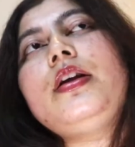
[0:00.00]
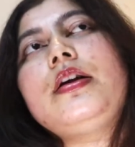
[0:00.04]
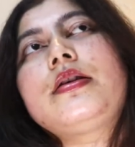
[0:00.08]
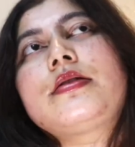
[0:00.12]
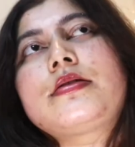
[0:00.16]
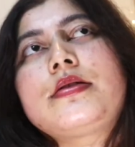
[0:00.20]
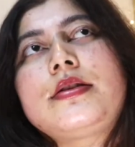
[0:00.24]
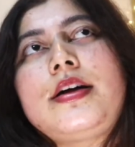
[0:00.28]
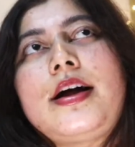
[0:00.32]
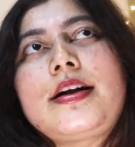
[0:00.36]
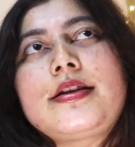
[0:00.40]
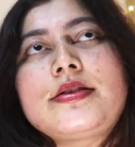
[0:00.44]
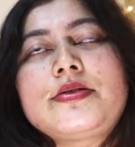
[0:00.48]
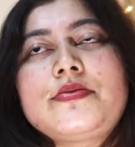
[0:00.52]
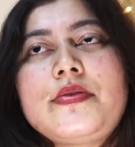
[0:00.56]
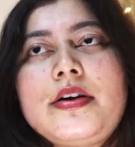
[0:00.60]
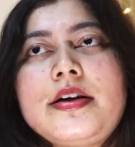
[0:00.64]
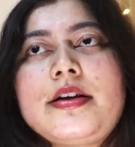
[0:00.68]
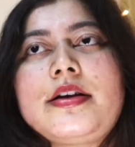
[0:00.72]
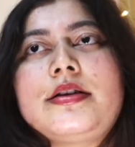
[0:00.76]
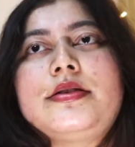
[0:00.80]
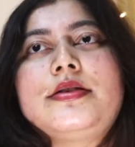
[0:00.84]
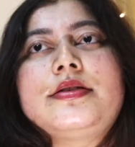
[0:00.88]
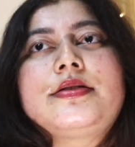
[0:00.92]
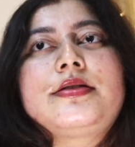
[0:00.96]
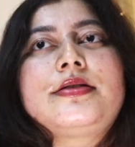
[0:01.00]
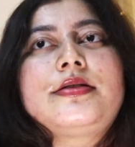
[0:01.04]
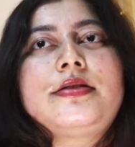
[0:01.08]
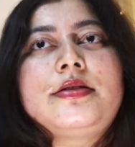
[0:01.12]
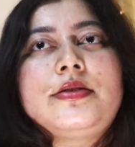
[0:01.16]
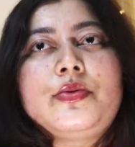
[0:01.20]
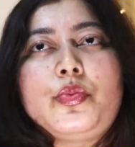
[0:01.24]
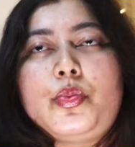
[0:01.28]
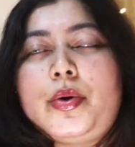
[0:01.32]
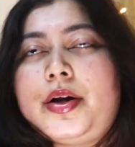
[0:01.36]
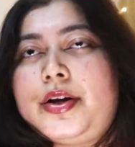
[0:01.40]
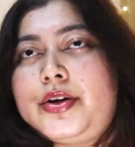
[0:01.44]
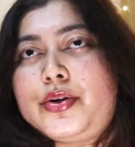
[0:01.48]
So that is why I just
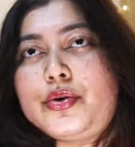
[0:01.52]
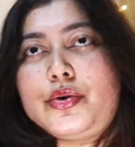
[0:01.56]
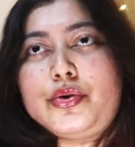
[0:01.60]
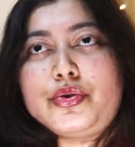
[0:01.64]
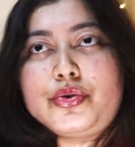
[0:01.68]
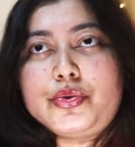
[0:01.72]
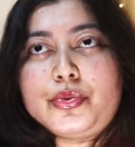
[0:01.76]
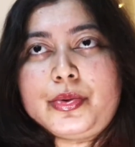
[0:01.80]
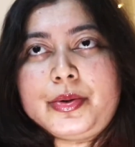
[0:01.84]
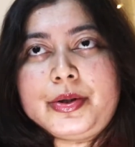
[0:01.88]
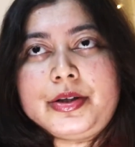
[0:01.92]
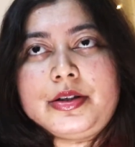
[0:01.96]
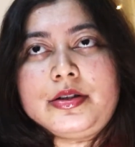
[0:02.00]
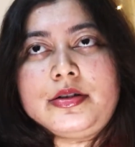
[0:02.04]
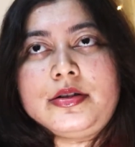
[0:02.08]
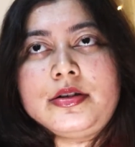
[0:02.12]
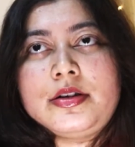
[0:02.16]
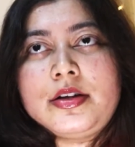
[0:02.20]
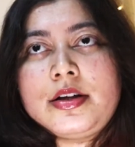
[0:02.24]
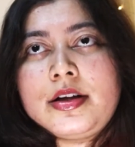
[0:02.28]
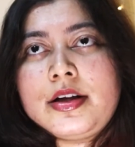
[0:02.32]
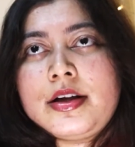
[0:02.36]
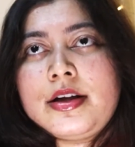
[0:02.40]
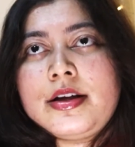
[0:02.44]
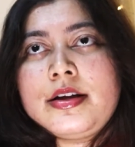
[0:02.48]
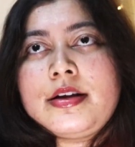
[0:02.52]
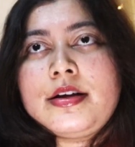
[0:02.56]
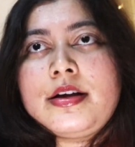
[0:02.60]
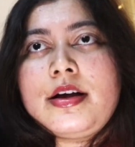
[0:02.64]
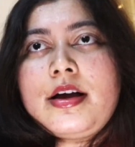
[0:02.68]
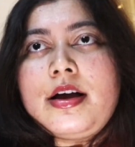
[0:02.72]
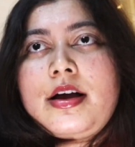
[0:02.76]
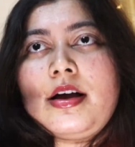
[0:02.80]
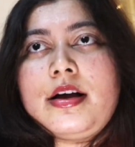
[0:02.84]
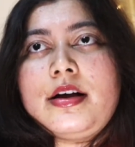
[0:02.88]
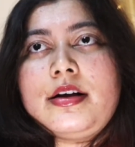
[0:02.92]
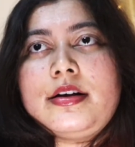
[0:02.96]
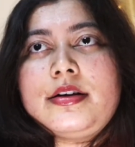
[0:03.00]
went on to Twitter
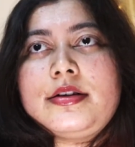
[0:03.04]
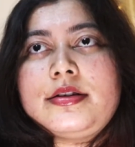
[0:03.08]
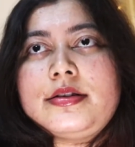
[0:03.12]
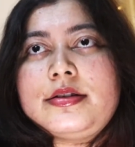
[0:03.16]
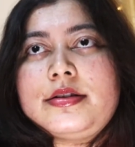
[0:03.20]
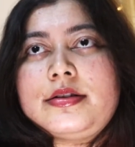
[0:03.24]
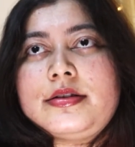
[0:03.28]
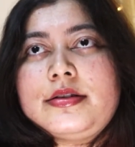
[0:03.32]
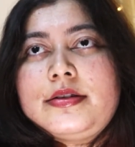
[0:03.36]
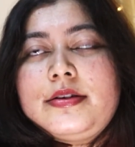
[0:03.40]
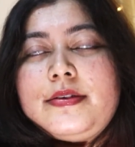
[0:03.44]
and